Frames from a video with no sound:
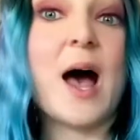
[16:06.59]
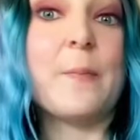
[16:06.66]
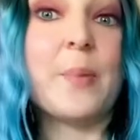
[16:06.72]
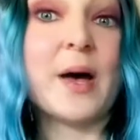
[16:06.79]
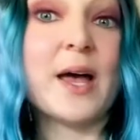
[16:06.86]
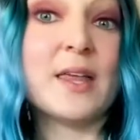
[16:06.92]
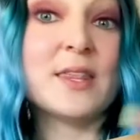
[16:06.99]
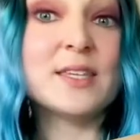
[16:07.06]

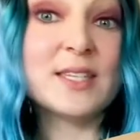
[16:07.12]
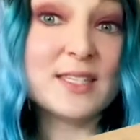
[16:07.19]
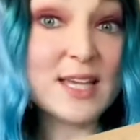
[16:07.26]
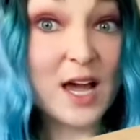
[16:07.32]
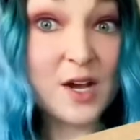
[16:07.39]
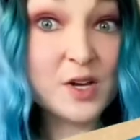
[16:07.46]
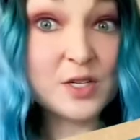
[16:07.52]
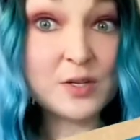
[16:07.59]
But this is
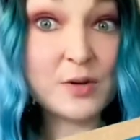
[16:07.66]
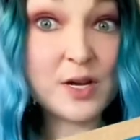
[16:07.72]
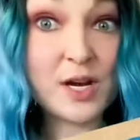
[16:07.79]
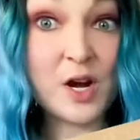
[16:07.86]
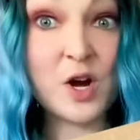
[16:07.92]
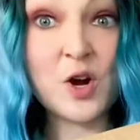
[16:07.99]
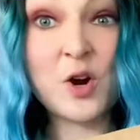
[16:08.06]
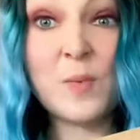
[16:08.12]
how you do it at
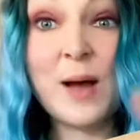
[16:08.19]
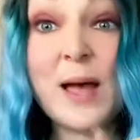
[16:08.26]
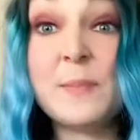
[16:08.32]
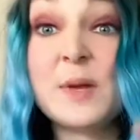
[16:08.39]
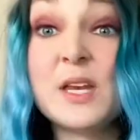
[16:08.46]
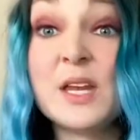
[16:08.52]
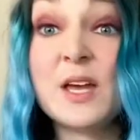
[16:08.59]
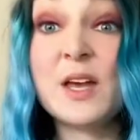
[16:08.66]
home. I'm
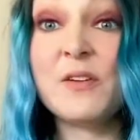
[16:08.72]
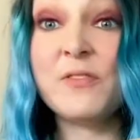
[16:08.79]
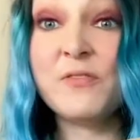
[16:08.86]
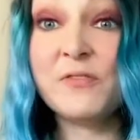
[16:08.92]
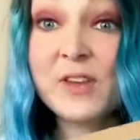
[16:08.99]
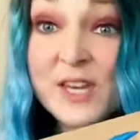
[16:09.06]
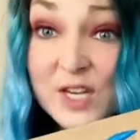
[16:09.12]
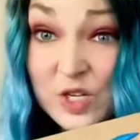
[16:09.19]
gonna
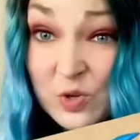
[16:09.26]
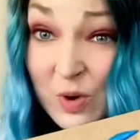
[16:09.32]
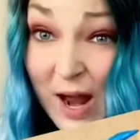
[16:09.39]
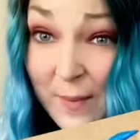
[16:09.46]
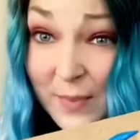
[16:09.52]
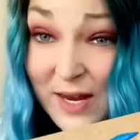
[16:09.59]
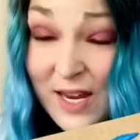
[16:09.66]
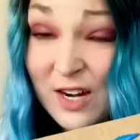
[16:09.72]
finish
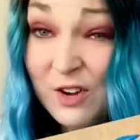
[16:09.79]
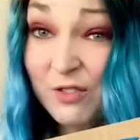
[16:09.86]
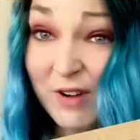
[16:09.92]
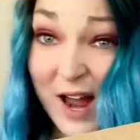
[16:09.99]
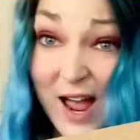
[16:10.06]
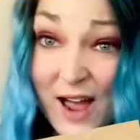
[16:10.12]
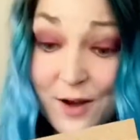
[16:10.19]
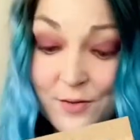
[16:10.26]
wrapping it
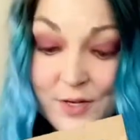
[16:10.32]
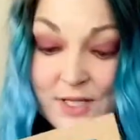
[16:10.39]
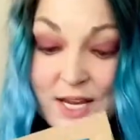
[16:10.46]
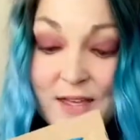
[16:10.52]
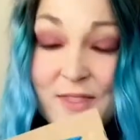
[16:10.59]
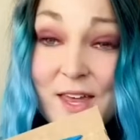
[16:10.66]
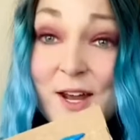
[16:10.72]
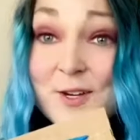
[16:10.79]
around
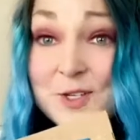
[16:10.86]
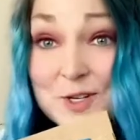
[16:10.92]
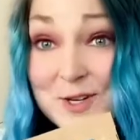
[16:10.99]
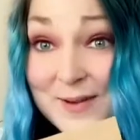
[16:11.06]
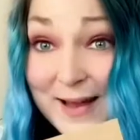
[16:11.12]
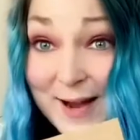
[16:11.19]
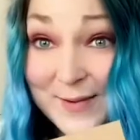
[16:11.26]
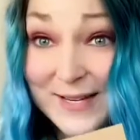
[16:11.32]
and then I'll show
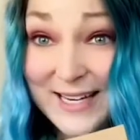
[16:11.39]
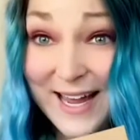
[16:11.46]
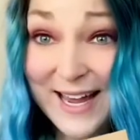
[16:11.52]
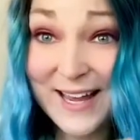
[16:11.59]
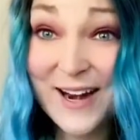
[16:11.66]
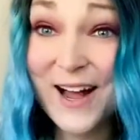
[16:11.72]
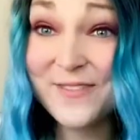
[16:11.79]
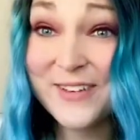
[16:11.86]
you how we tie
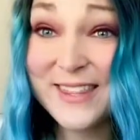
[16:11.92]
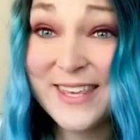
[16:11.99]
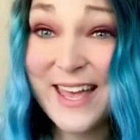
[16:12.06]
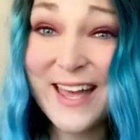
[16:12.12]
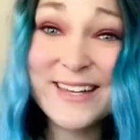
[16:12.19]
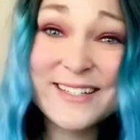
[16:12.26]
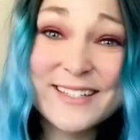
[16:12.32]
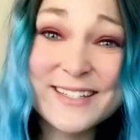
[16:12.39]
it off at the
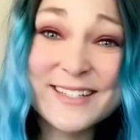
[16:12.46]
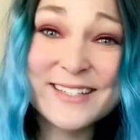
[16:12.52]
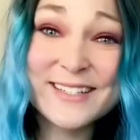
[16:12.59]
end.